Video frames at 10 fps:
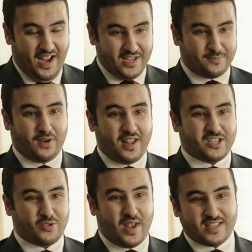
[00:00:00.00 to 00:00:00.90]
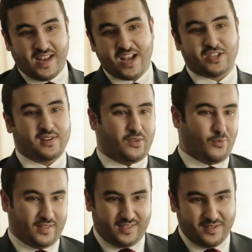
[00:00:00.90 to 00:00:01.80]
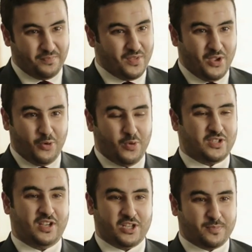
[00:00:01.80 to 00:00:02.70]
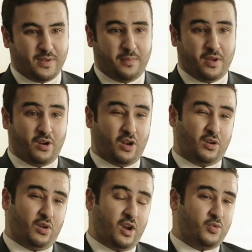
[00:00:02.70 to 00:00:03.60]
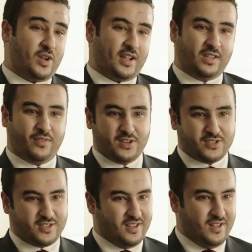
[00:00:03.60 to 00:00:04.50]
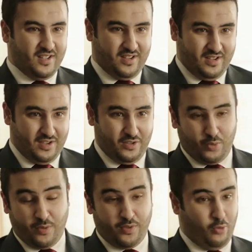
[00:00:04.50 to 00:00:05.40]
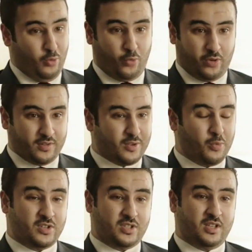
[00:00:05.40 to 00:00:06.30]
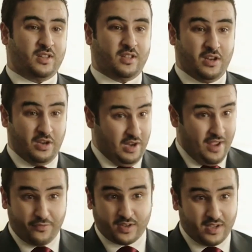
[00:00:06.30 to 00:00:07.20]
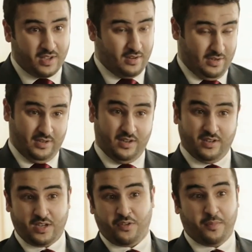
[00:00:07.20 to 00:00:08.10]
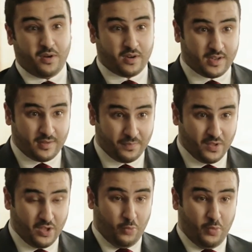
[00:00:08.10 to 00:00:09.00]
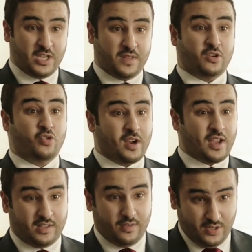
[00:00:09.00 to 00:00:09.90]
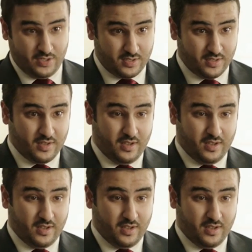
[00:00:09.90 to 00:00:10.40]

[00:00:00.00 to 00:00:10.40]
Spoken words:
Hezbollah is transnational threat. We see Hezbollah money laundering activities throughout the whole world. We see in Africa and in South America. We see their drug activities